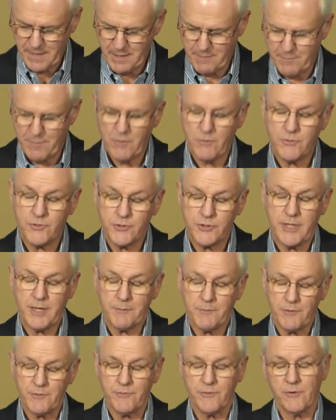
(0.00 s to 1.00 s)
In most
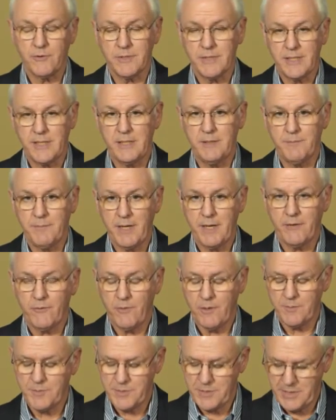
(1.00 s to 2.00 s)
Chapter 13
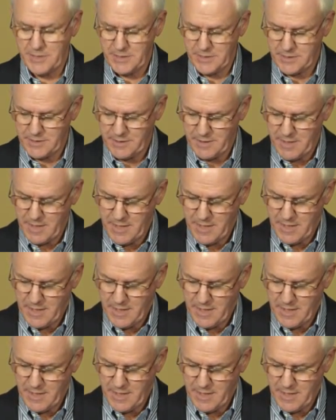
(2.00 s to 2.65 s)
bankruptcies,